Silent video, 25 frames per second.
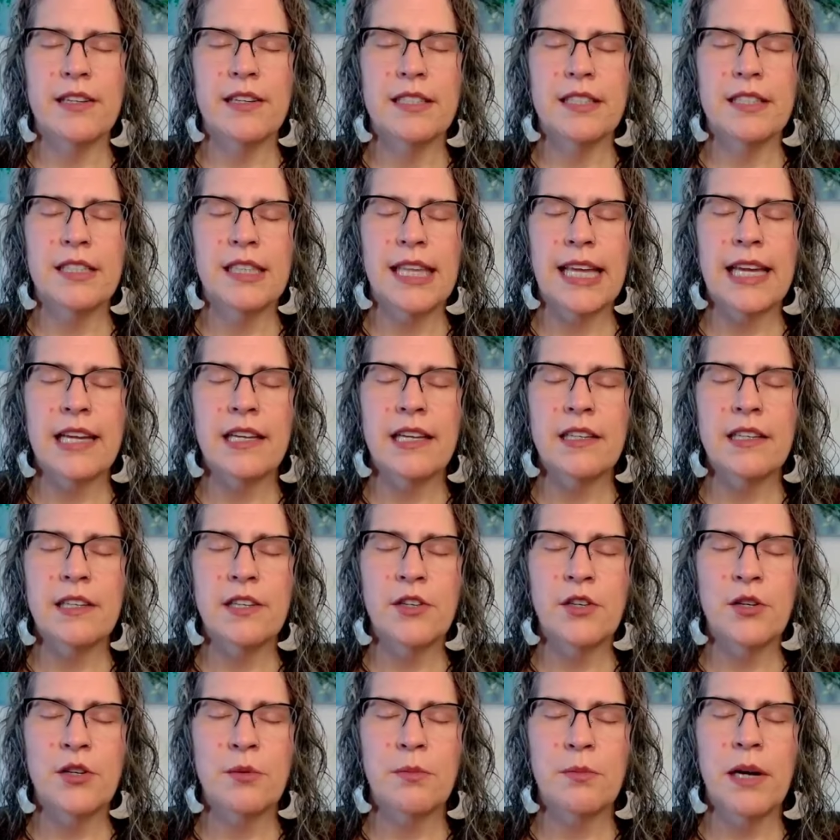here to land
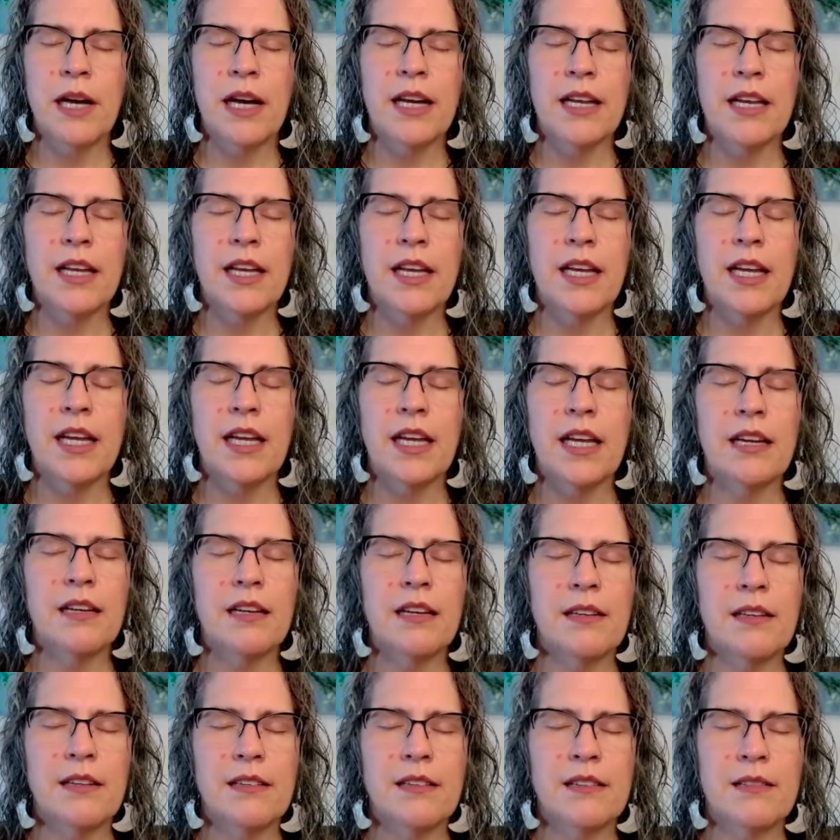in your
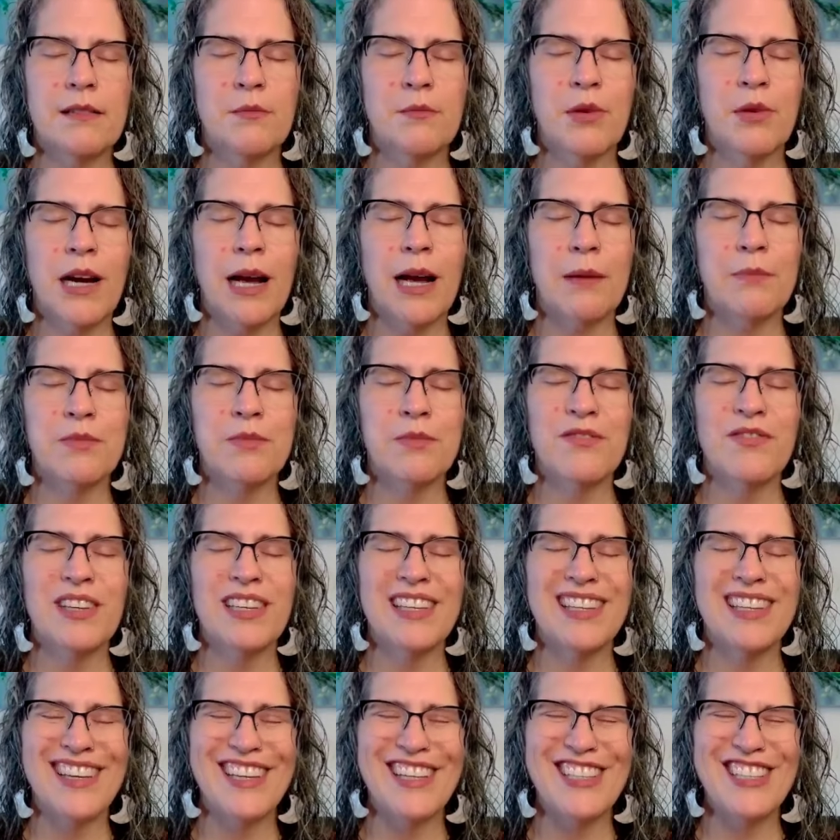body, perhaps
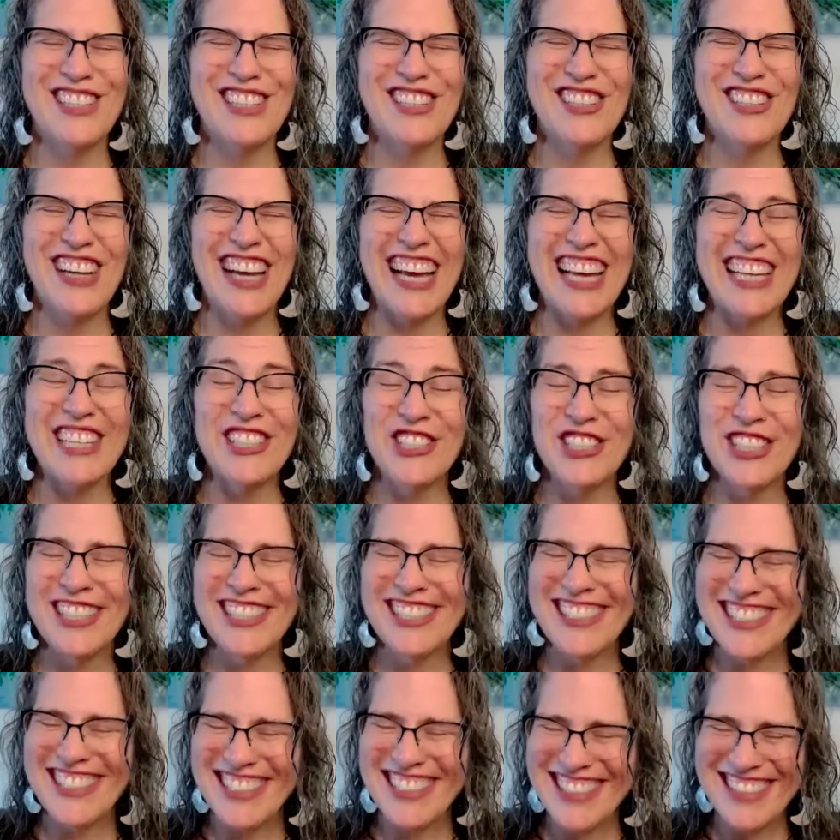feeling into your
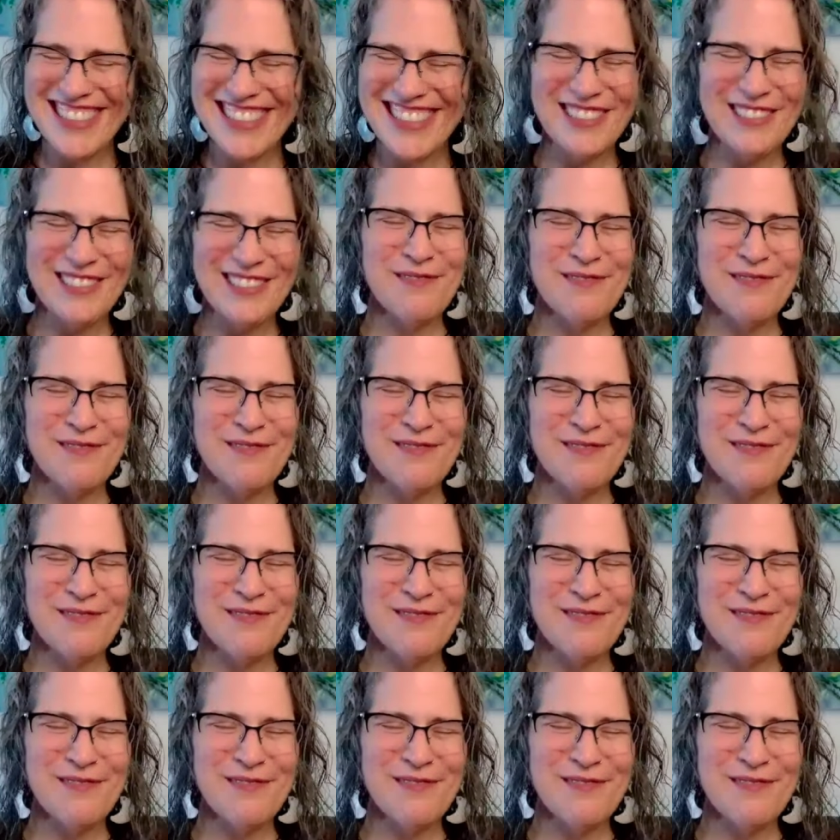edges,